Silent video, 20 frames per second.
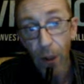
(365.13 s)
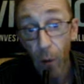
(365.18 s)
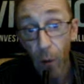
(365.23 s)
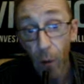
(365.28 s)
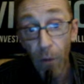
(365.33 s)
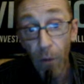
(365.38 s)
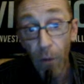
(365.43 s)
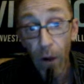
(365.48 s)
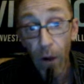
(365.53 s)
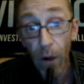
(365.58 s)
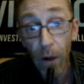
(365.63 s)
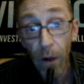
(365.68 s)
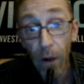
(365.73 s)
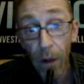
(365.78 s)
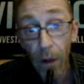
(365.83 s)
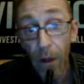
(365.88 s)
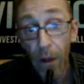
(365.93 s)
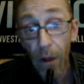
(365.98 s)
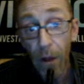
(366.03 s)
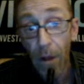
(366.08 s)
over
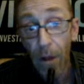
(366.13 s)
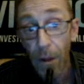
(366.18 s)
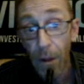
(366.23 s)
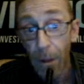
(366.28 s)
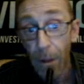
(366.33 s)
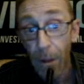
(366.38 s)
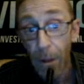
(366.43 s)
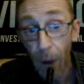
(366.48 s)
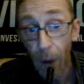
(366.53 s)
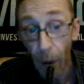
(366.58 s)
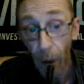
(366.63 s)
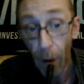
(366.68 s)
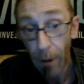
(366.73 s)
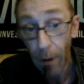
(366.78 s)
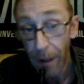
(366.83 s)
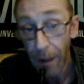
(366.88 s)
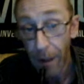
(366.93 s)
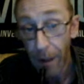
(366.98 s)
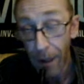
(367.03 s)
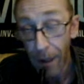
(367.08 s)
the hull of
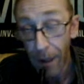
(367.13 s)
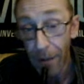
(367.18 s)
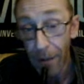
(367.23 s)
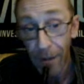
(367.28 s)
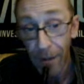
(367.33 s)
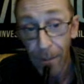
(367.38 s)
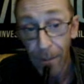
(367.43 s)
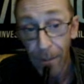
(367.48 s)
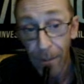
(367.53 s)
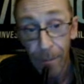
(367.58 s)
the craft.